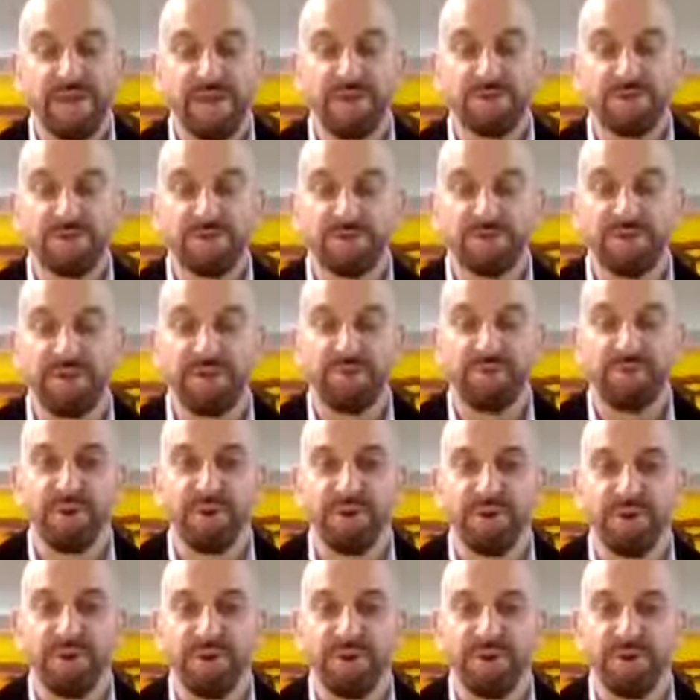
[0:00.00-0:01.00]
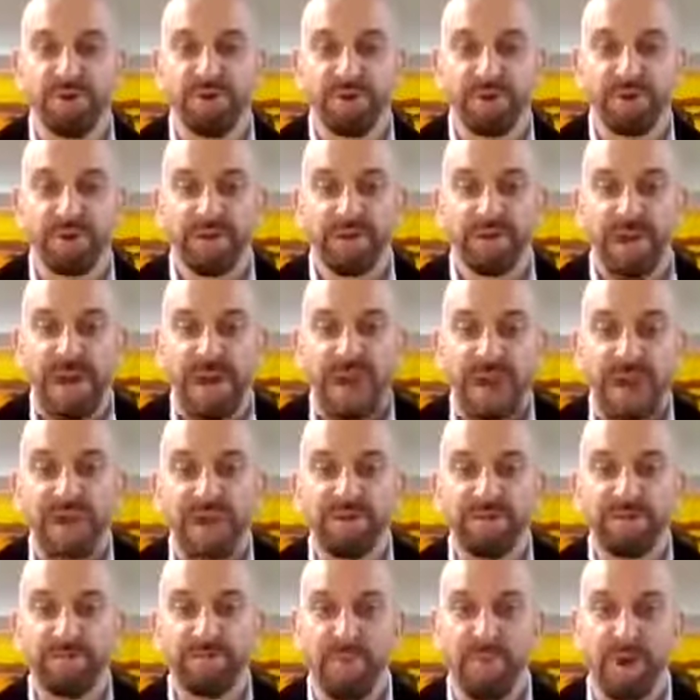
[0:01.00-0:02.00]
industry we're in
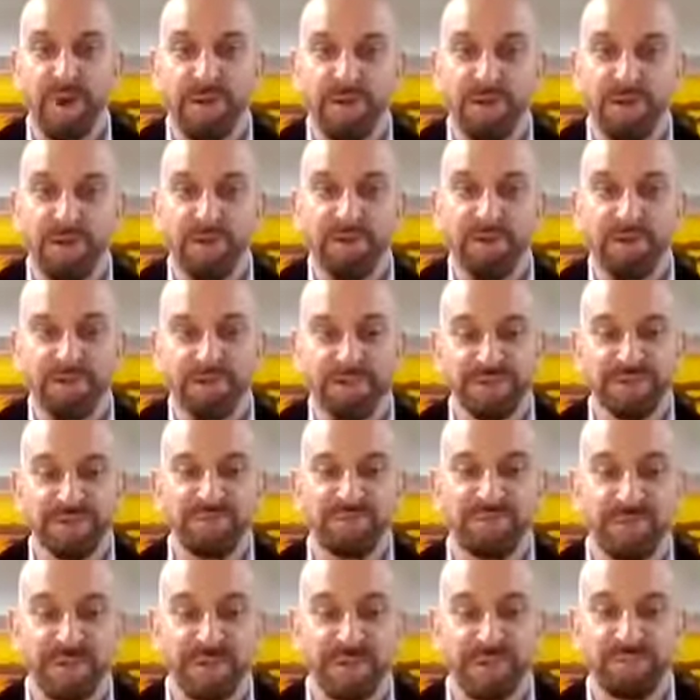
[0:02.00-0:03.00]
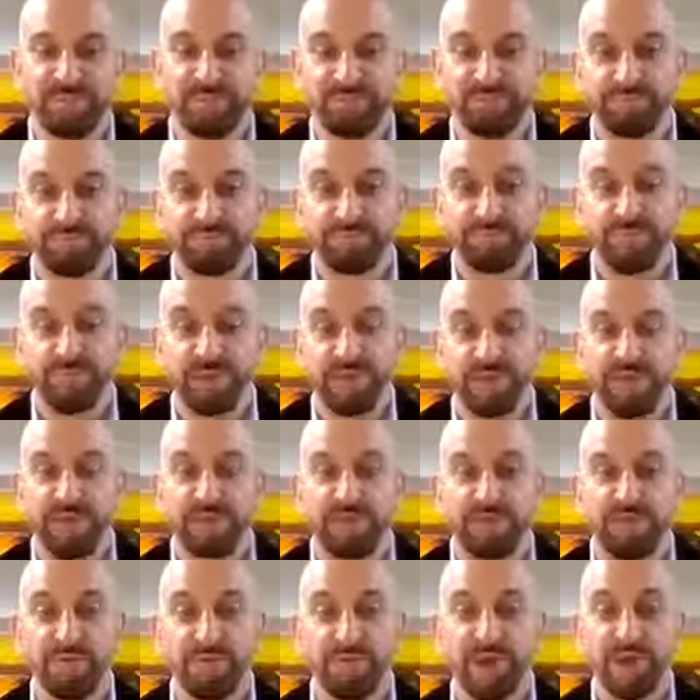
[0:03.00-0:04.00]
and the market conditions we're in, I think
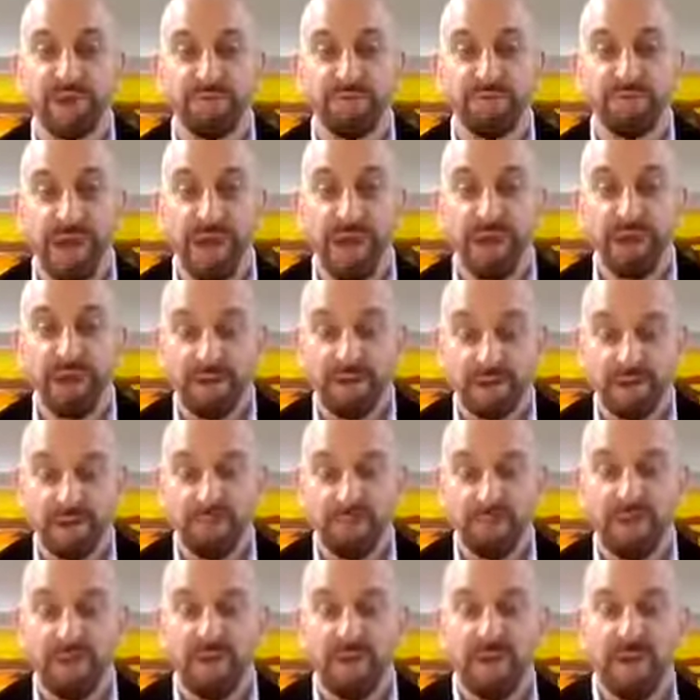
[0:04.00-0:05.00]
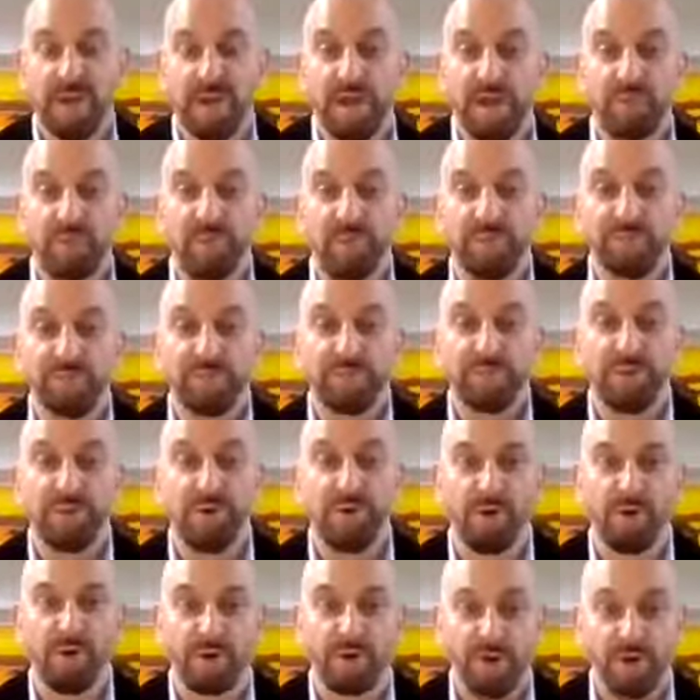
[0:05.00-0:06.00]
we've done okay. And once
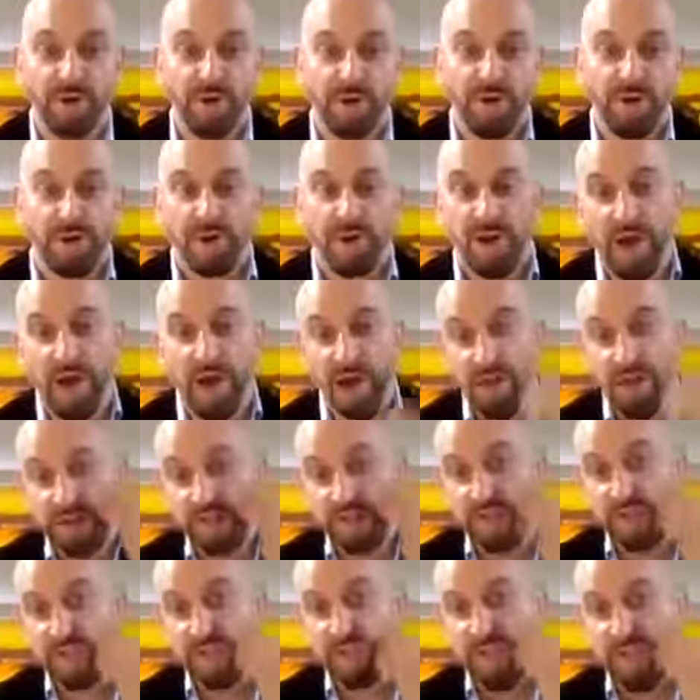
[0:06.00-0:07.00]
people see the